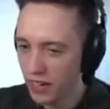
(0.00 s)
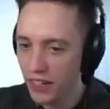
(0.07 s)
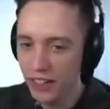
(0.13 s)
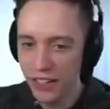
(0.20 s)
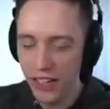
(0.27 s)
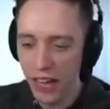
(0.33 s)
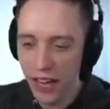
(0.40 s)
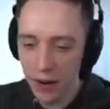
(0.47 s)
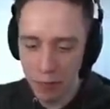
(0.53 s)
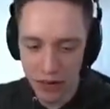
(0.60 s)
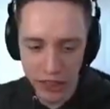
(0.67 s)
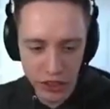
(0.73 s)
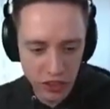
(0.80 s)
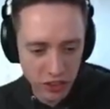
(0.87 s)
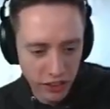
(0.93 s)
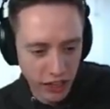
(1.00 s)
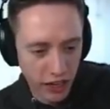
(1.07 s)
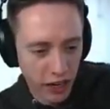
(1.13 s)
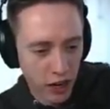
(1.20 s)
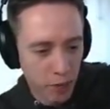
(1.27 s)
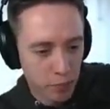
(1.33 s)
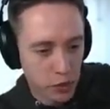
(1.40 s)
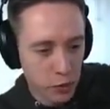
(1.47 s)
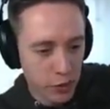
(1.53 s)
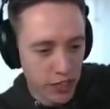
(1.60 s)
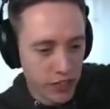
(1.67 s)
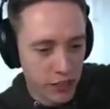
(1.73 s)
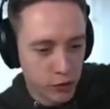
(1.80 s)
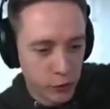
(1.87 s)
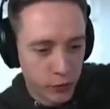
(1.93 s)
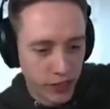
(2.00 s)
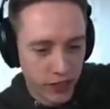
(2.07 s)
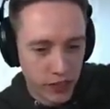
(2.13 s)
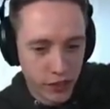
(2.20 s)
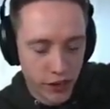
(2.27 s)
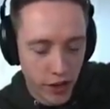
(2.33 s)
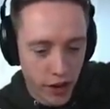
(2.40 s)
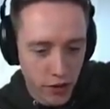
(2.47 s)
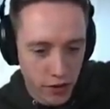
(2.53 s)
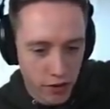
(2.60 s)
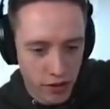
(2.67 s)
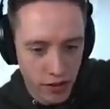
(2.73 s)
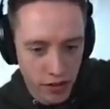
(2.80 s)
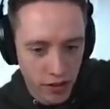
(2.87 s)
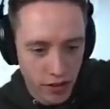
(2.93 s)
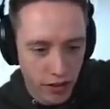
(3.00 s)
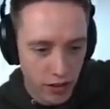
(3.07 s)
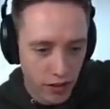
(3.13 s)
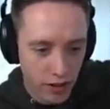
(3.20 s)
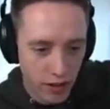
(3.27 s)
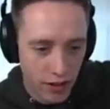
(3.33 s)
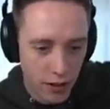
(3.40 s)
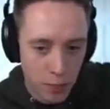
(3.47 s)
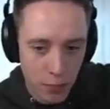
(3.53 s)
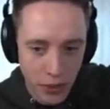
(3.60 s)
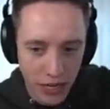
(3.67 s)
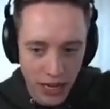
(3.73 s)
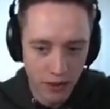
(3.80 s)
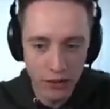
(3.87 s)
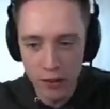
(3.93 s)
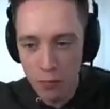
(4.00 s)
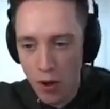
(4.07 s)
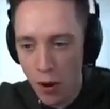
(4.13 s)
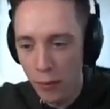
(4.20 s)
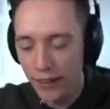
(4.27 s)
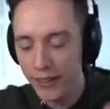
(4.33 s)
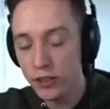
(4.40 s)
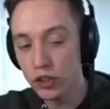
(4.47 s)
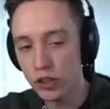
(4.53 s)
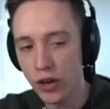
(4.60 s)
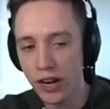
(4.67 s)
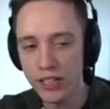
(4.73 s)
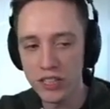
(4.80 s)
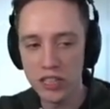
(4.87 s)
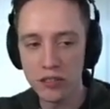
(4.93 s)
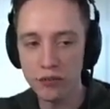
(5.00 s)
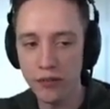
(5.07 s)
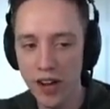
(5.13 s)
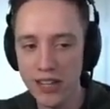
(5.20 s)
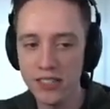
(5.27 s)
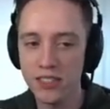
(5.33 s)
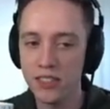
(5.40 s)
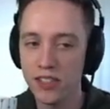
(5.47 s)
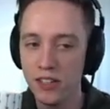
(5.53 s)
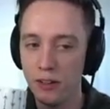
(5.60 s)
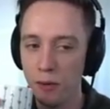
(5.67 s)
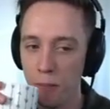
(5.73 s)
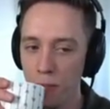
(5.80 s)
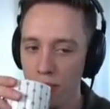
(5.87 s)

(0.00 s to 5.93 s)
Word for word: the animation leading up to it is really slow, but then the moment he strikes, it's fast as hell.